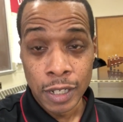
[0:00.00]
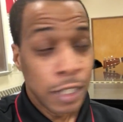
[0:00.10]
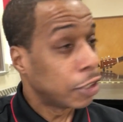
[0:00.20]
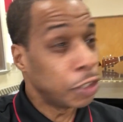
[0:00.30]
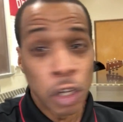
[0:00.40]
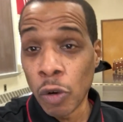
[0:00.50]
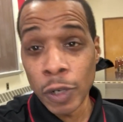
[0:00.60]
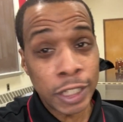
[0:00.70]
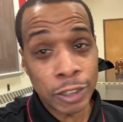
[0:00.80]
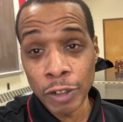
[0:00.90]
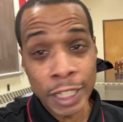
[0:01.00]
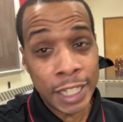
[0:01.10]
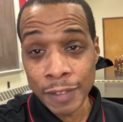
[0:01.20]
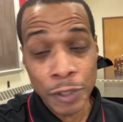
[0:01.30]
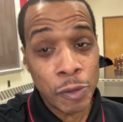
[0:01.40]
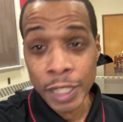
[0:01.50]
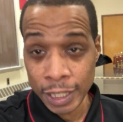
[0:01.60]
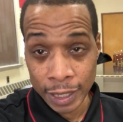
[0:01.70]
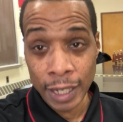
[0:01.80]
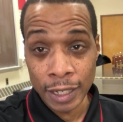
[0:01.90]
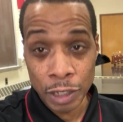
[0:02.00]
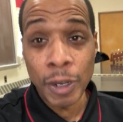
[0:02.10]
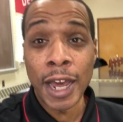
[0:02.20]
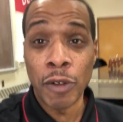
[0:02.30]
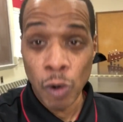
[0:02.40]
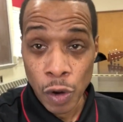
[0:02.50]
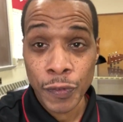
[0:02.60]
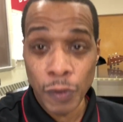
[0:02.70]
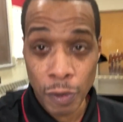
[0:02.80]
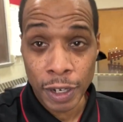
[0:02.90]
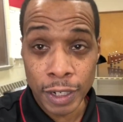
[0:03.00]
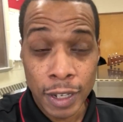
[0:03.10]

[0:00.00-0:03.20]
No one is going to give you anything. You got to work for it.